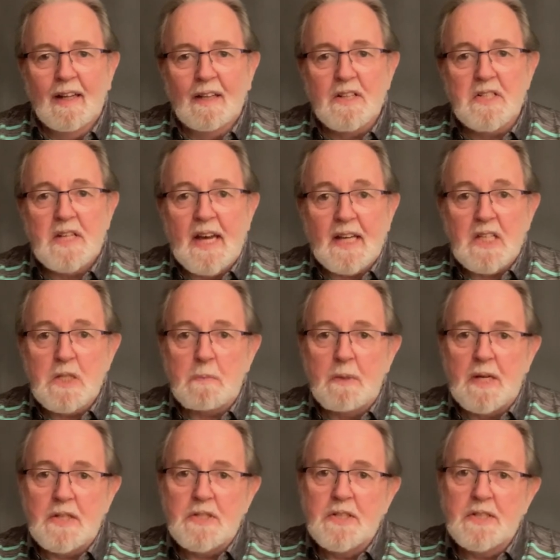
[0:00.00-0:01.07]
The second
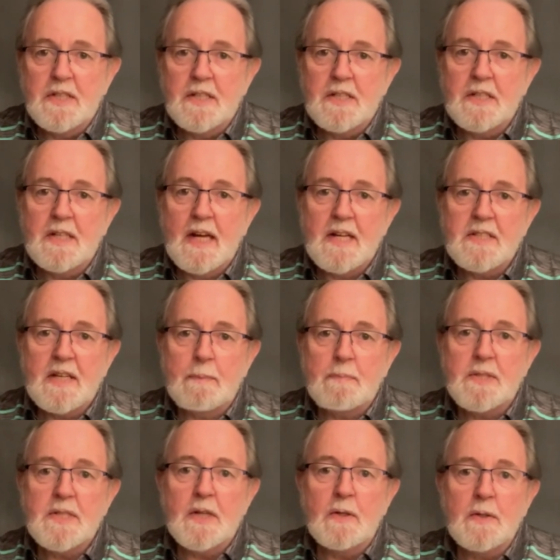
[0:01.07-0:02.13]
species in today's
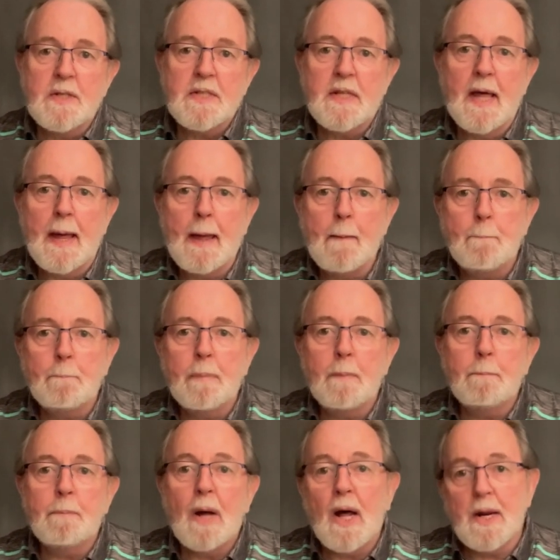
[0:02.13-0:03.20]
episode is the
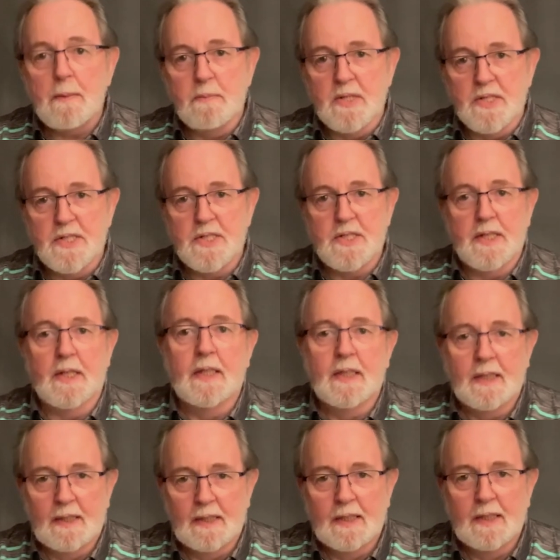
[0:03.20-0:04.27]
hippopotamus.
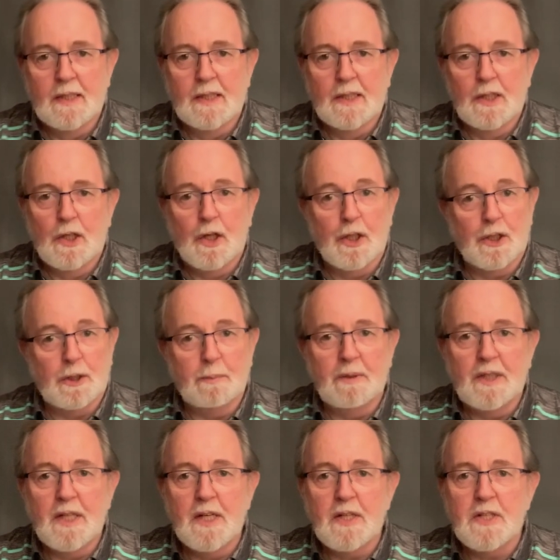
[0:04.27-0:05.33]
Are you
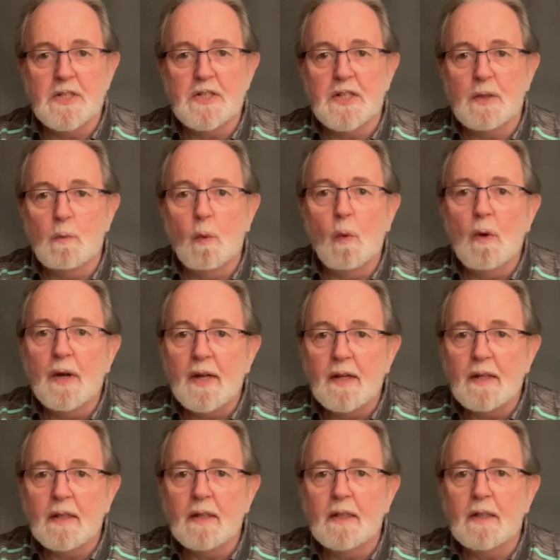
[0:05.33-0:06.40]
beginning to see why I
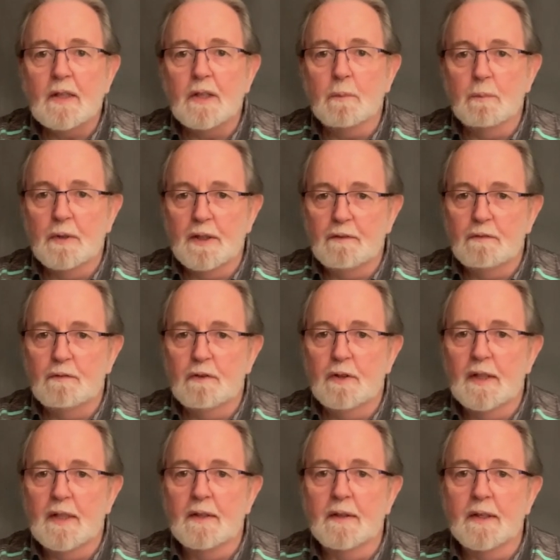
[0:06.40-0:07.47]
think you might
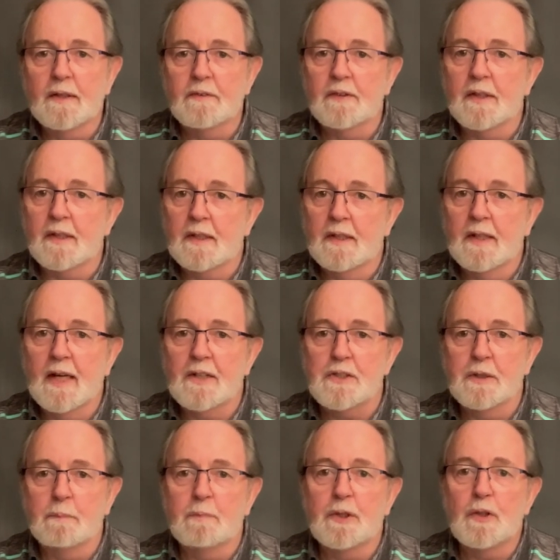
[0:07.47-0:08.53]
find that the
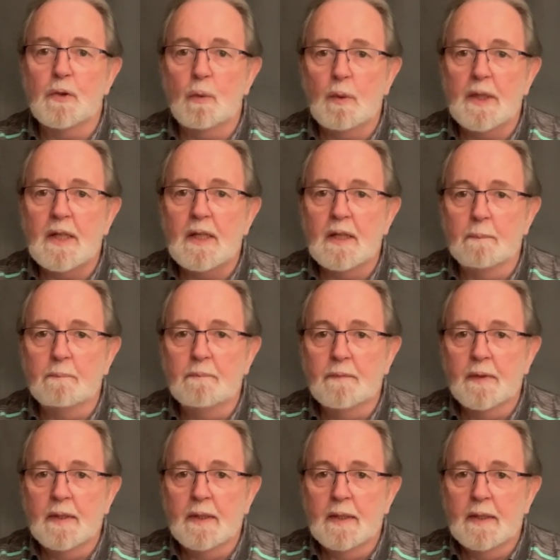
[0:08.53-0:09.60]
connection between them
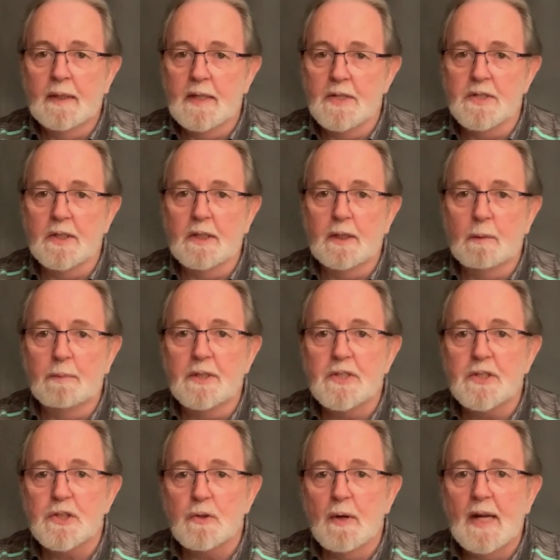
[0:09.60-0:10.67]
is a little bit
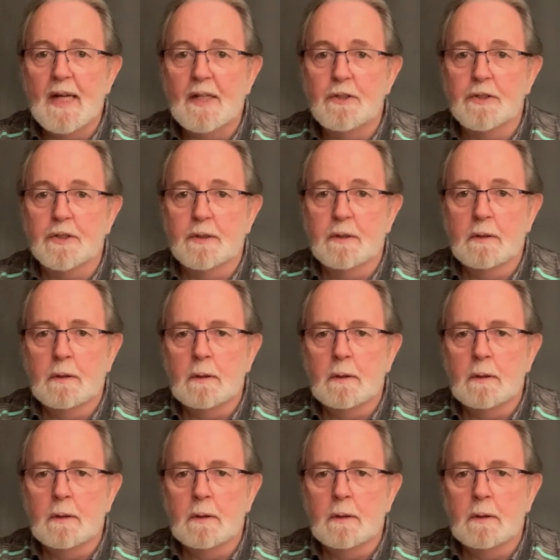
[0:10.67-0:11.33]
strange?